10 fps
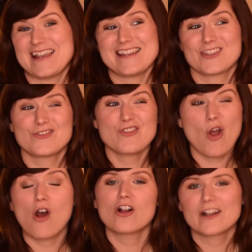it's
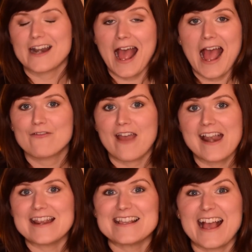not going to have
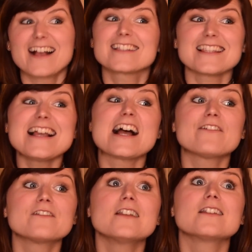any gas
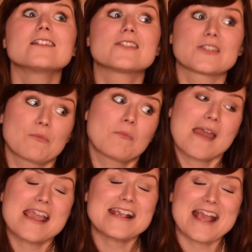left to
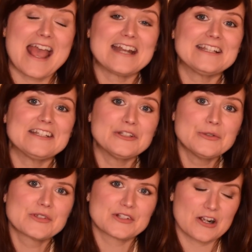make any
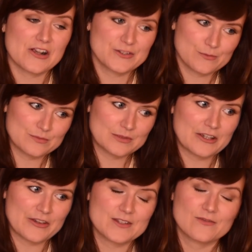new stars
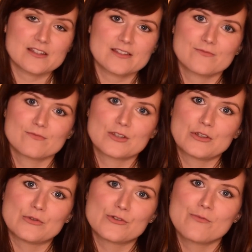because of its
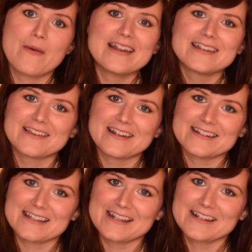huge bender that
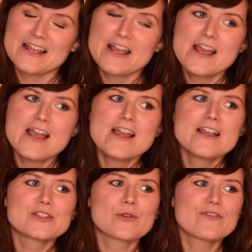it did.
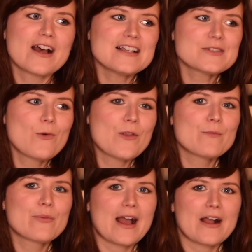So if that's what the
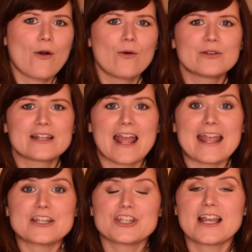black hole in
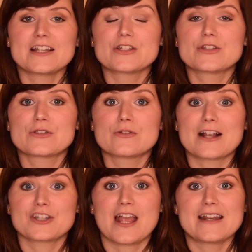HEN
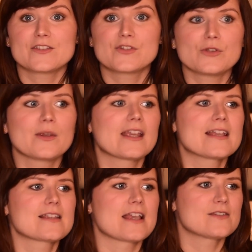2-10 is doing,
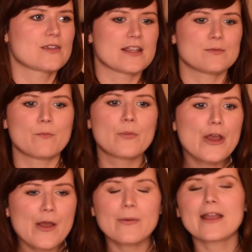it's, it's, it's
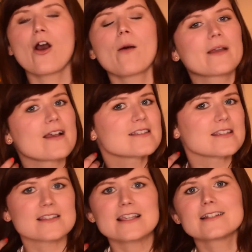burping up because
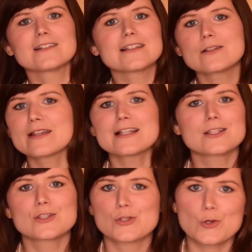it's eaten a little
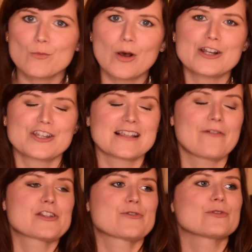bit too much and it's
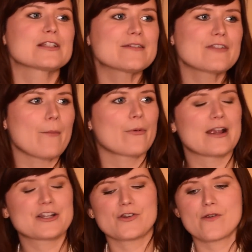having to relieve that
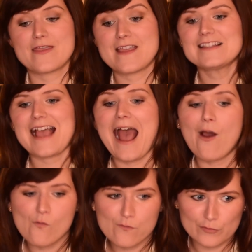pressure in this
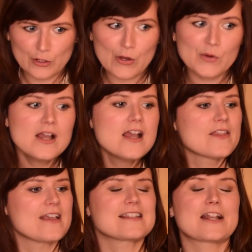outflow
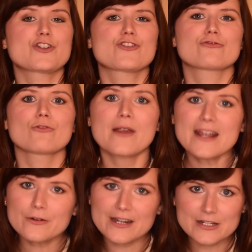that is then
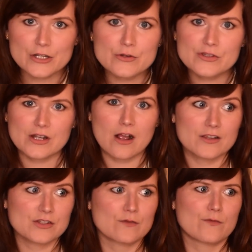triggering new
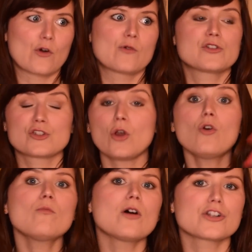stars to form
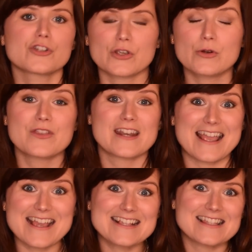so much so that
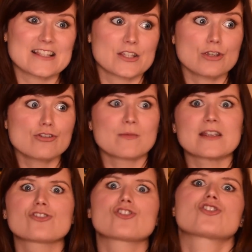it is this huge
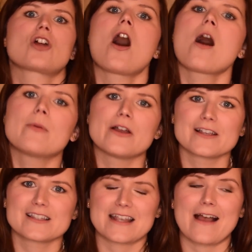big
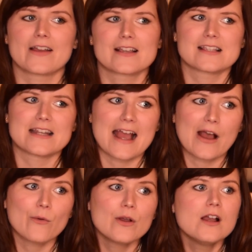starburst galaxy
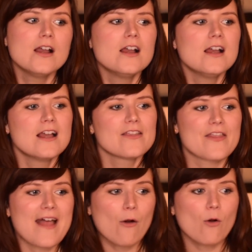now then that